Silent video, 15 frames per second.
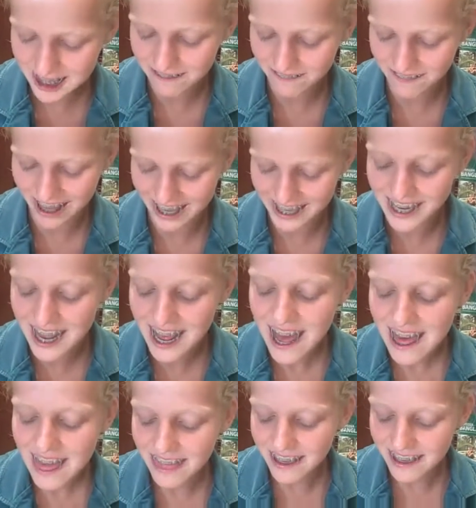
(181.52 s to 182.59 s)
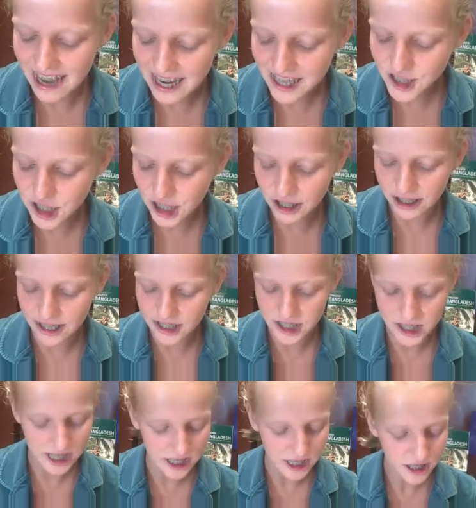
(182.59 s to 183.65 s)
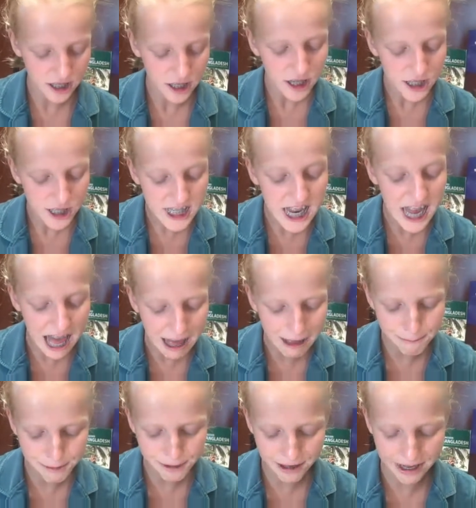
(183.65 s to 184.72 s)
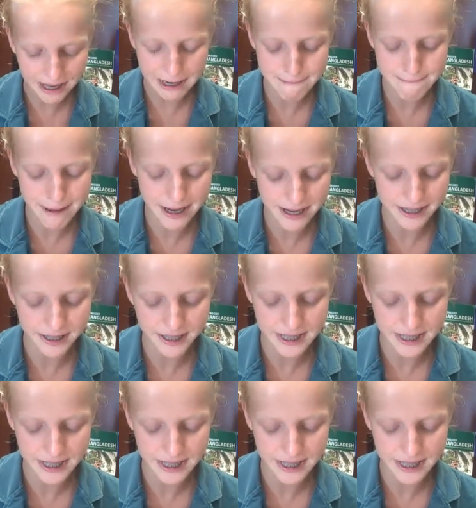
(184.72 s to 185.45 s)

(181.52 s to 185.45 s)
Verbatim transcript: to invite the next generation to help create better